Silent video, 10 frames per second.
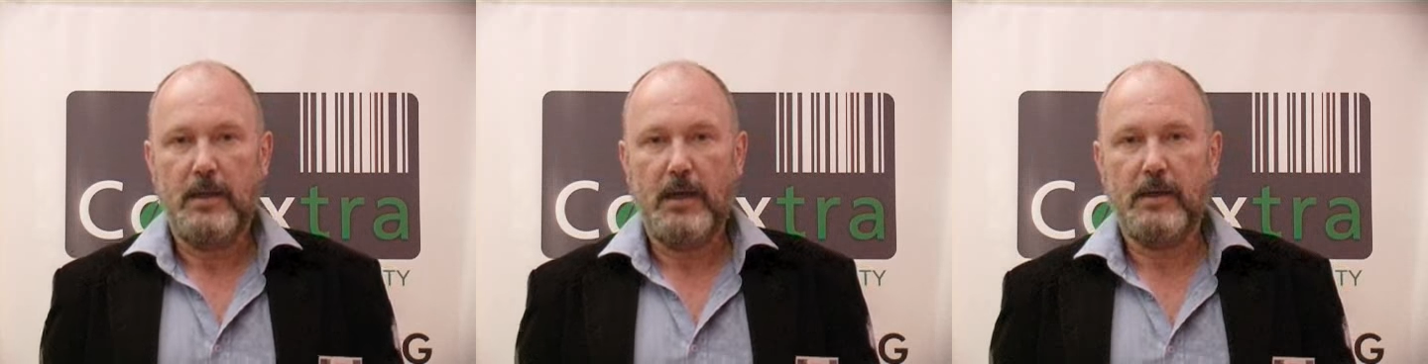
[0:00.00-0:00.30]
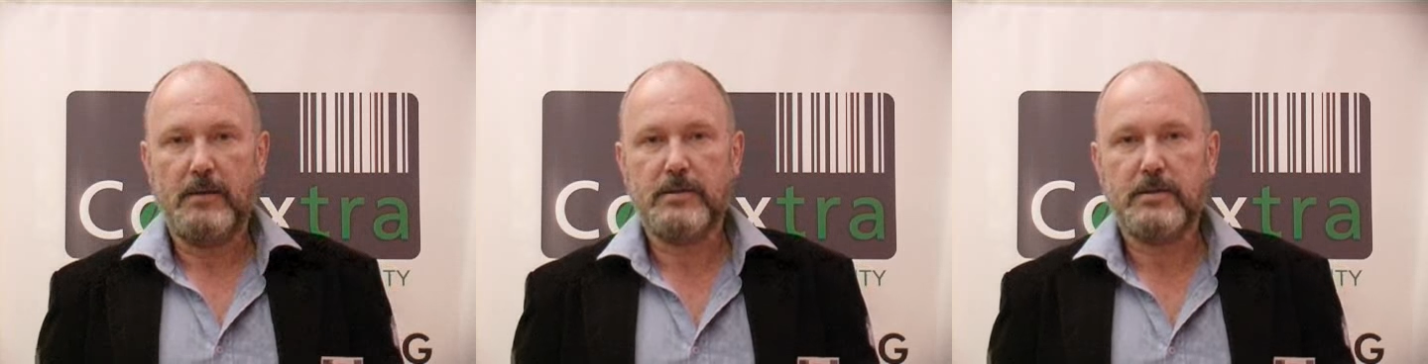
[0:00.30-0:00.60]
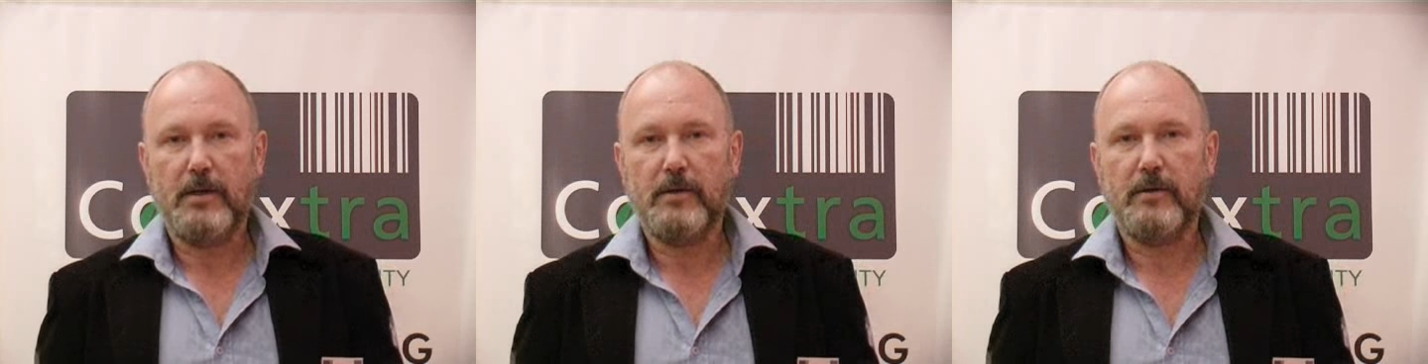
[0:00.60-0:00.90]
And
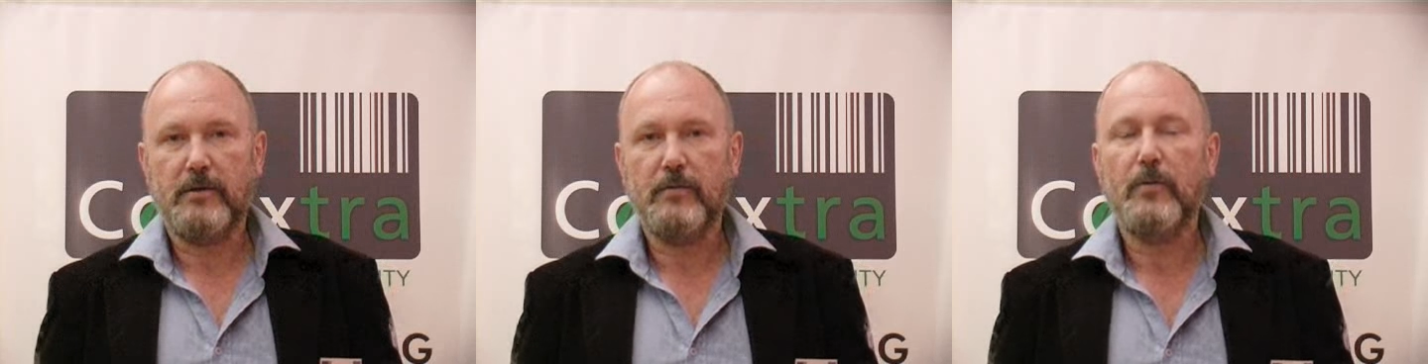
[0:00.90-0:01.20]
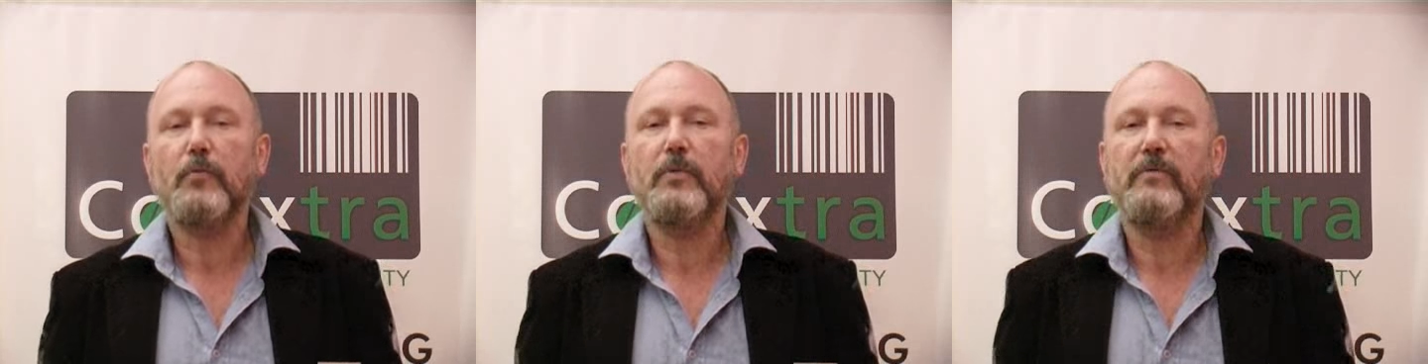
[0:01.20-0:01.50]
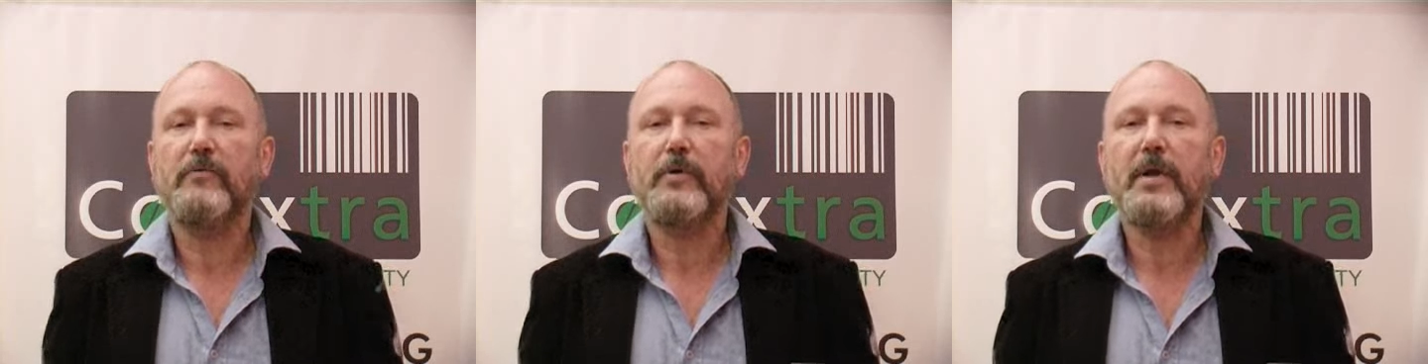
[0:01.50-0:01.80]
we
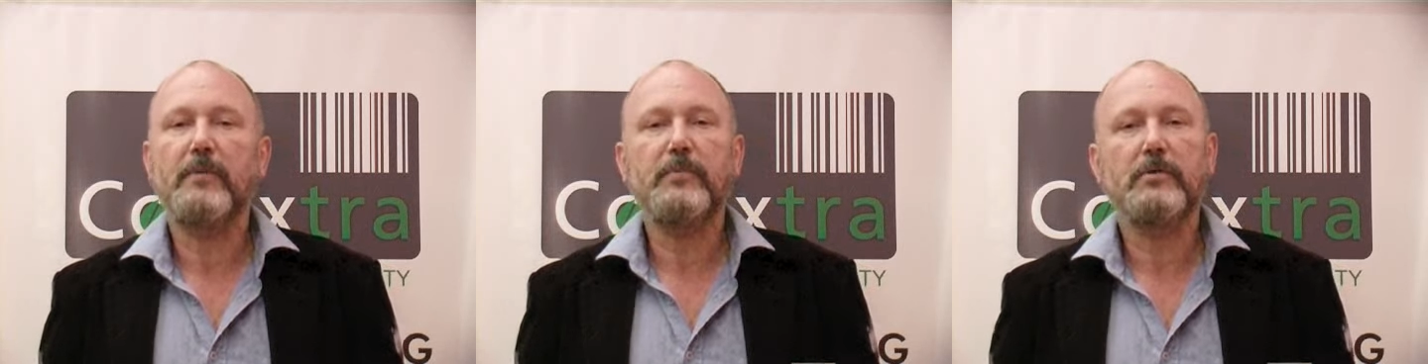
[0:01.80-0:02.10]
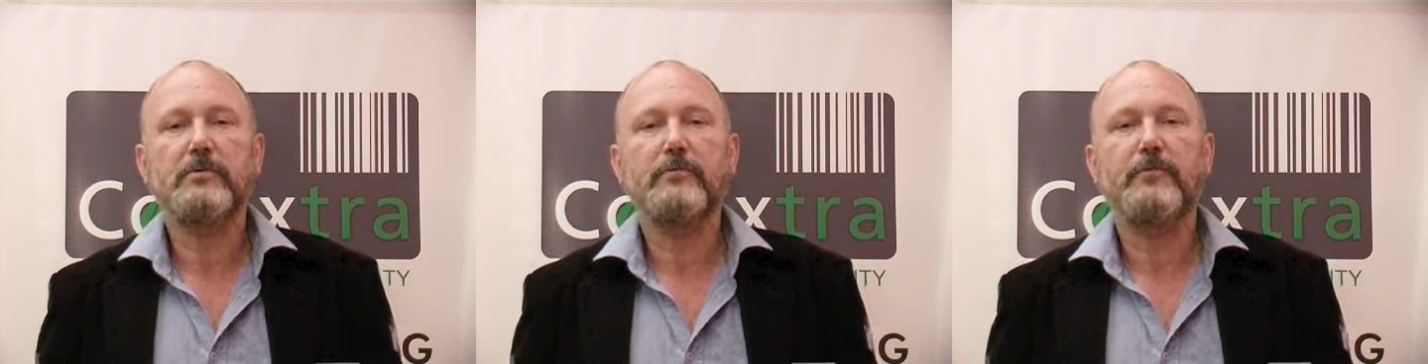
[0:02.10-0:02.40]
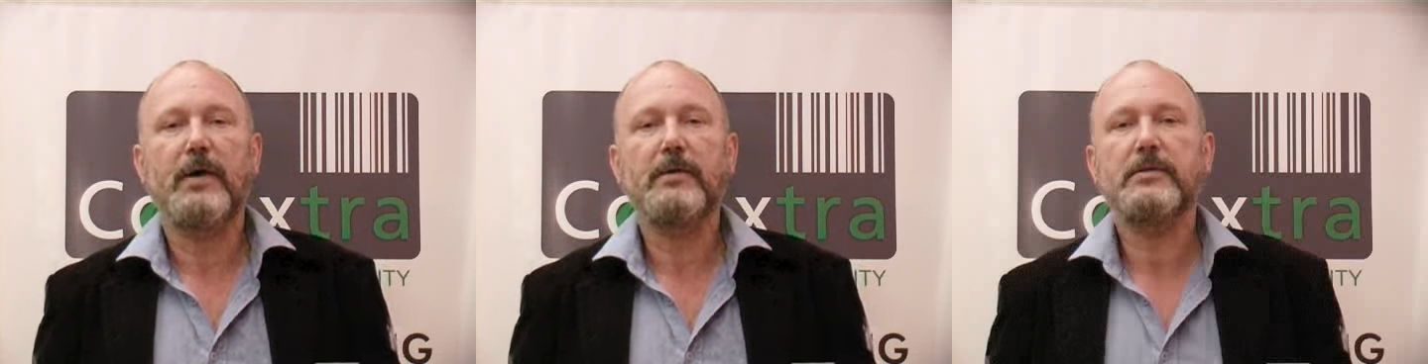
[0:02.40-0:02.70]
were very happy to
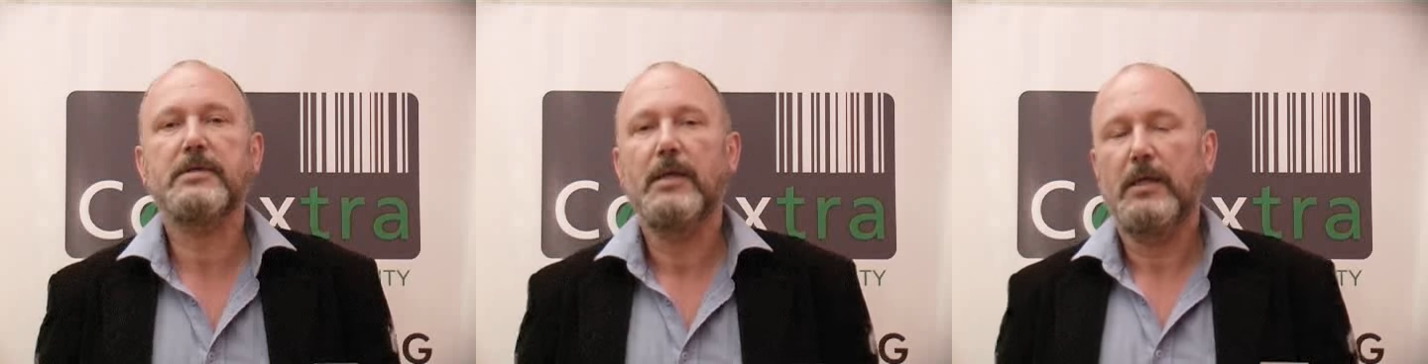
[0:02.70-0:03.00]
find